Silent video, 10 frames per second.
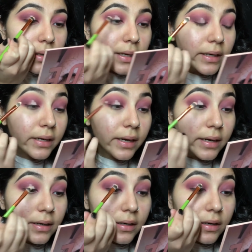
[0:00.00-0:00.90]
and
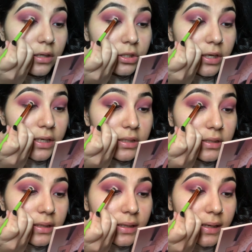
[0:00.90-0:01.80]
kind of gonna try to
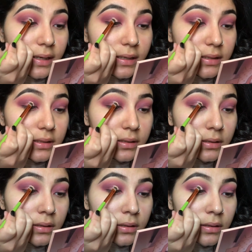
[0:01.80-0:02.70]
connect
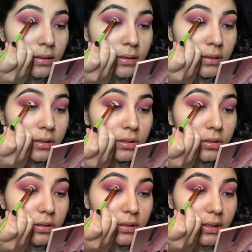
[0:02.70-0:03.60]

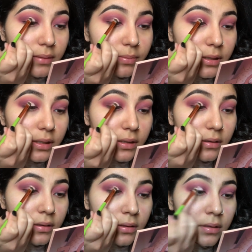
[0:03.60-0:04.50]
to the top part
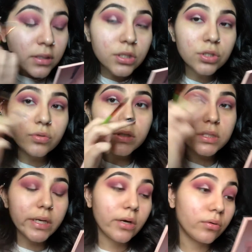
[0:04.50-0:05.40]
so
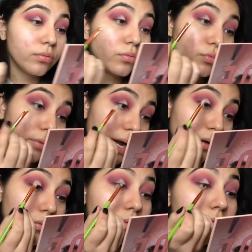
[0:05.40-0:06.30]
it's like a
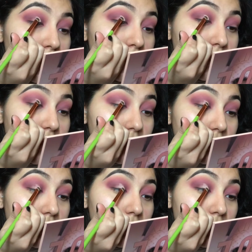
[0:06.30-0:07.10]
round shape.